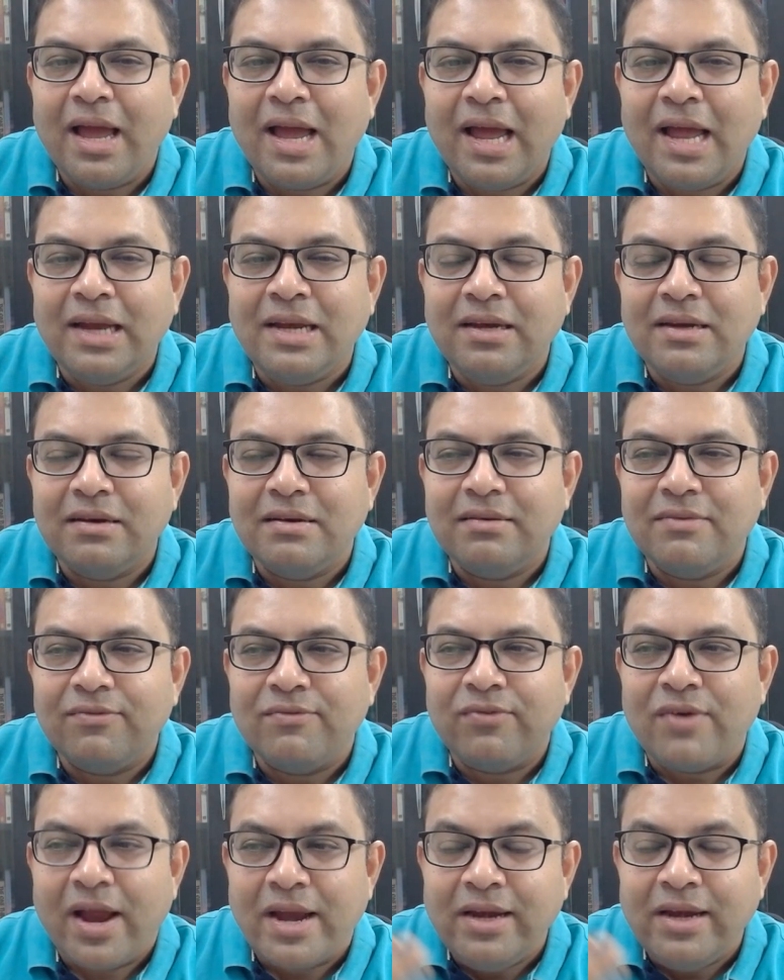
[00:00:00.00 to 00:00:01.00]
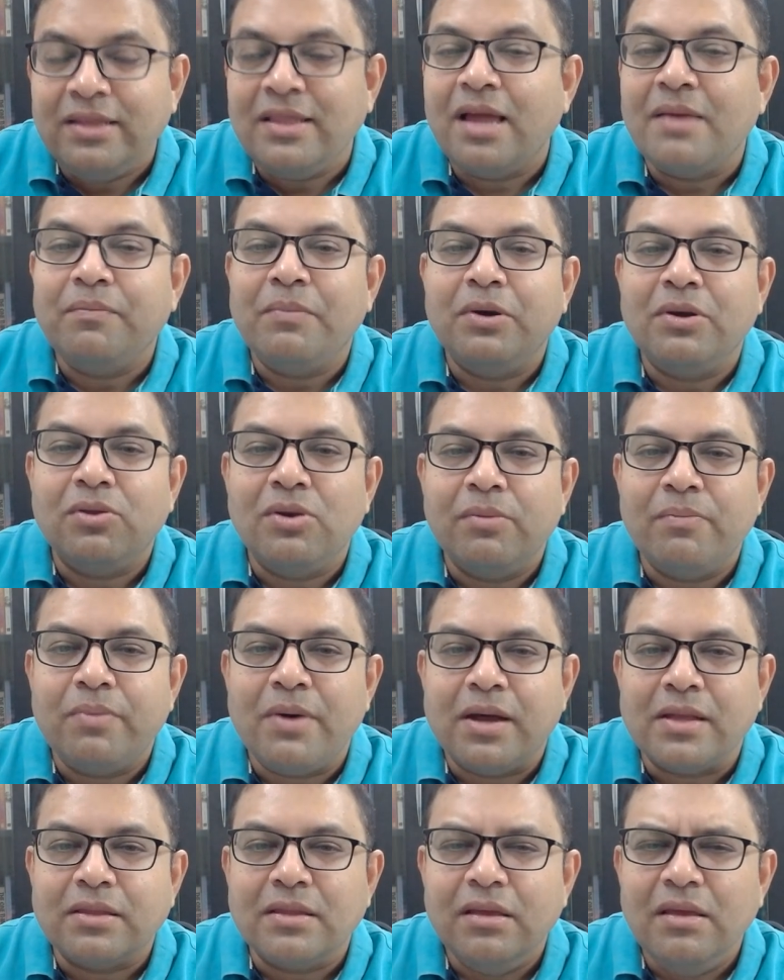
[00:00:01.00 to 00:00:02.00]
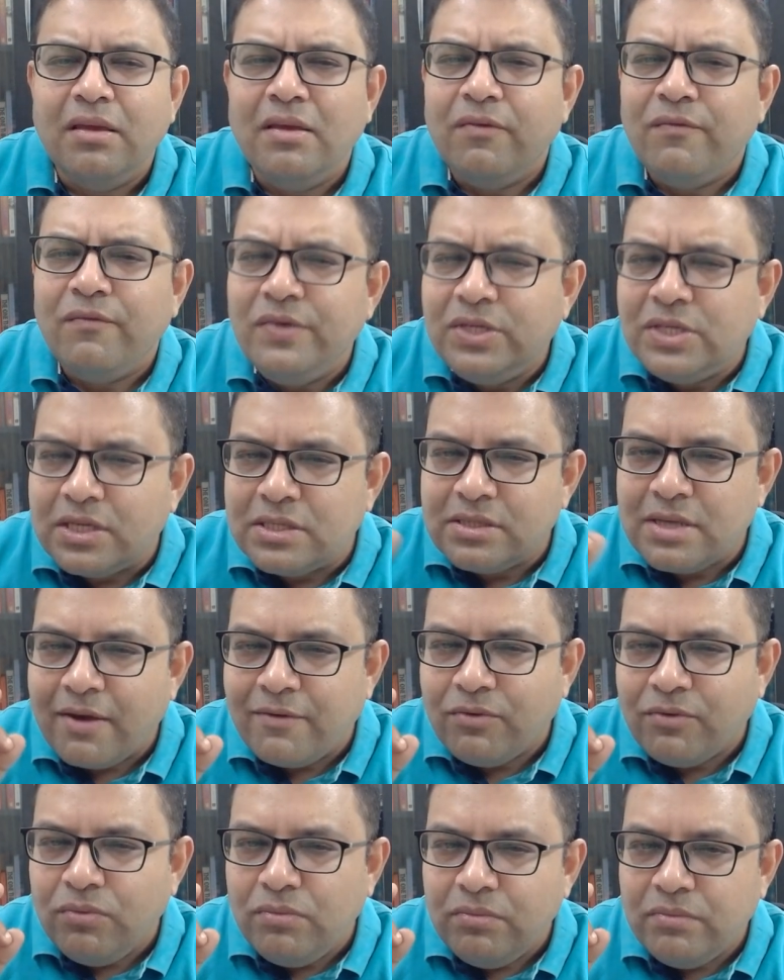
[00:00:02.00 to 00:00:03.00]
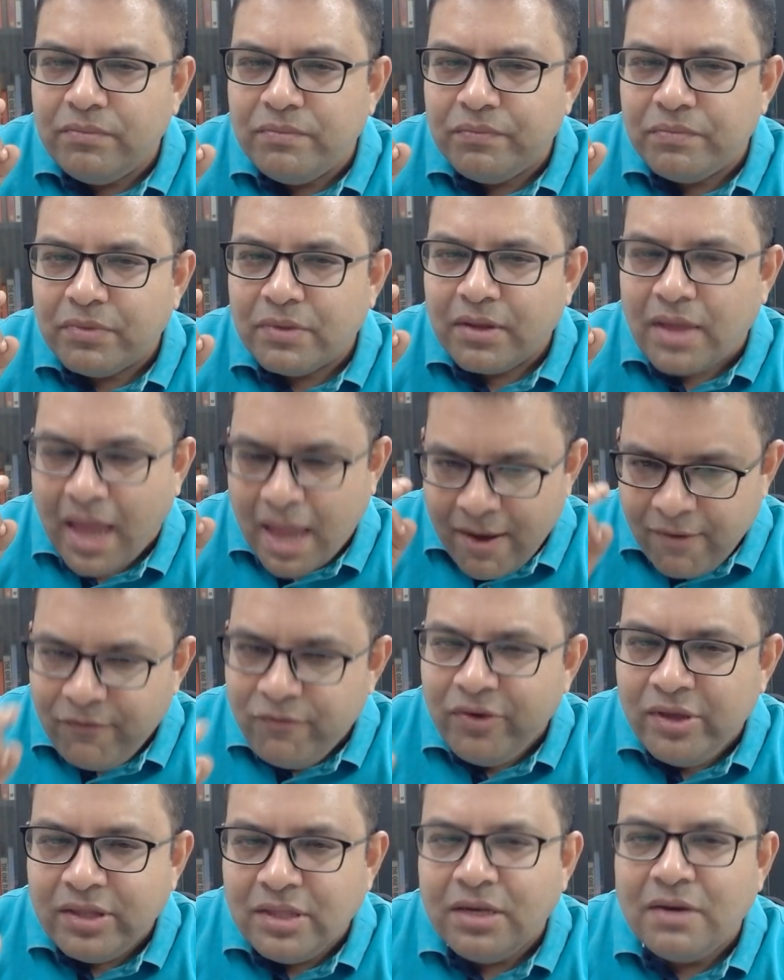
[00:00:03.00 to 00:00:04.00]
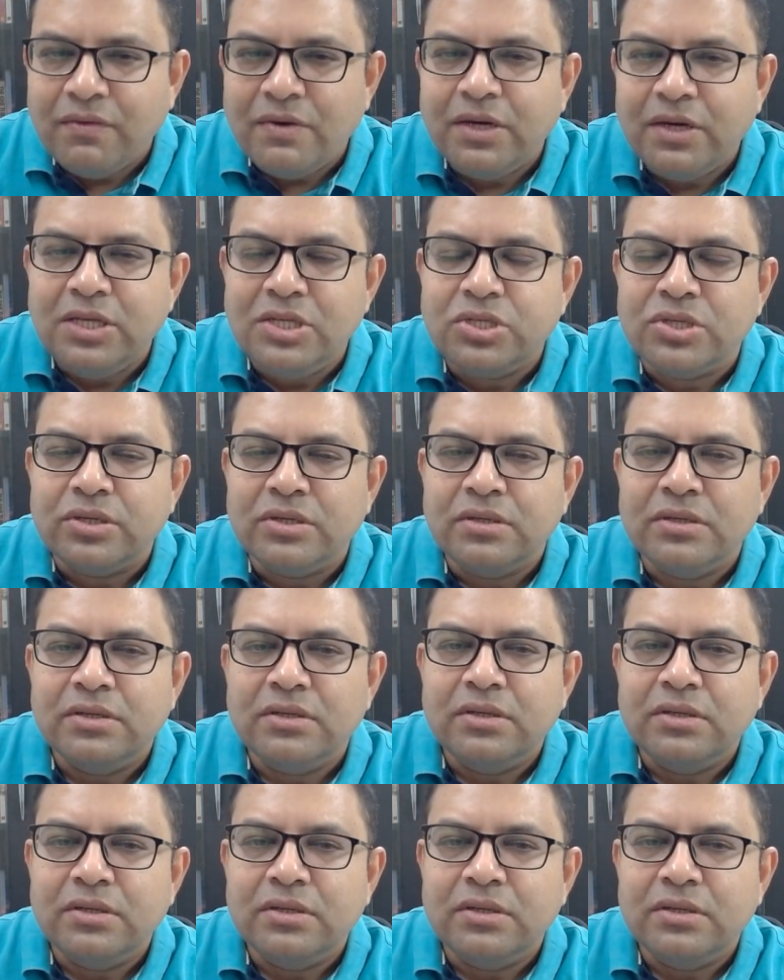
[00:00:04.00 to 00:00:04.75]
and finding that particular path we just have to have faith in our teacher